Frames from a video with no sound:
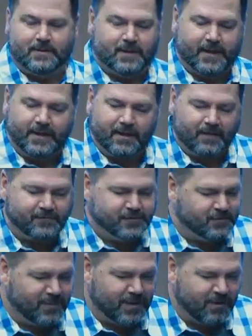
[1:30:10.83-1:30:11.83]
He loved you,
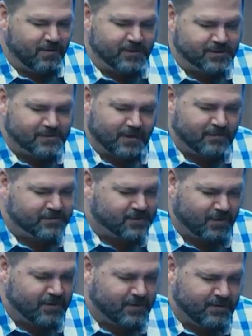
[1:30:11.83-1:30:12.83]
Mary, with all his
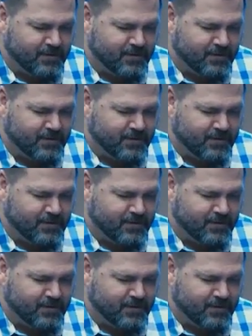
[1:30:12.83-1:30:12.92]
heart.